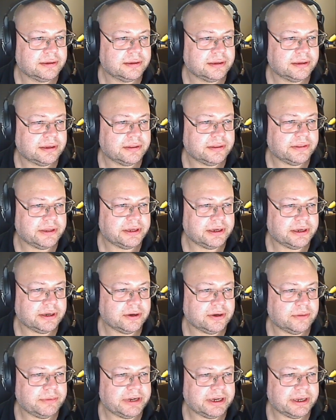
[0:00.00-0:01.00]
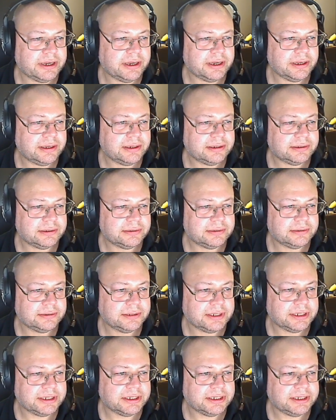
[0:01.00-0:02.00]
And then I go back in,
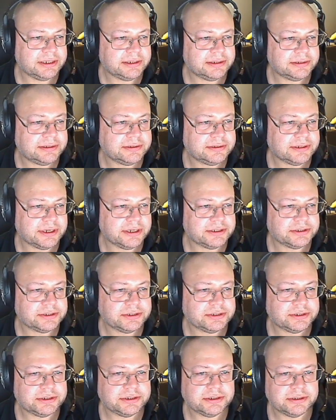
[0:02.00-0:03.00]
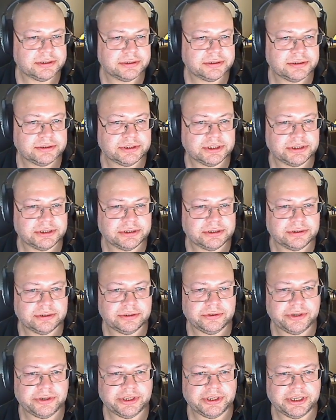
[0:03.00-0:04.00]
edit, sketch, change it to
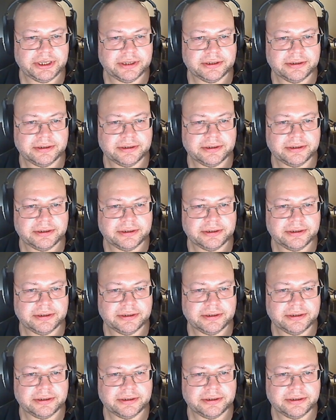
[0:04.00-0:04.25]
3D.